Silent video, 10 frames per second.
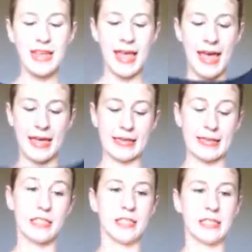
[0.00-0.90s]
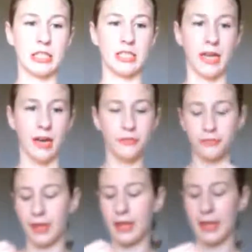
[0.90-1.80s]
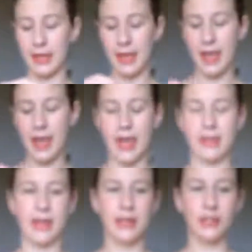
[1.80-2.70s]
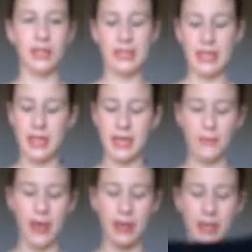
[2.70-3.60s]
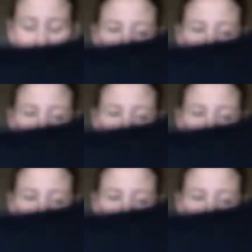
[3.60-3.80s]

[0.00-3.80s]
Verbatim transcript: and stuff and the interesting thing about this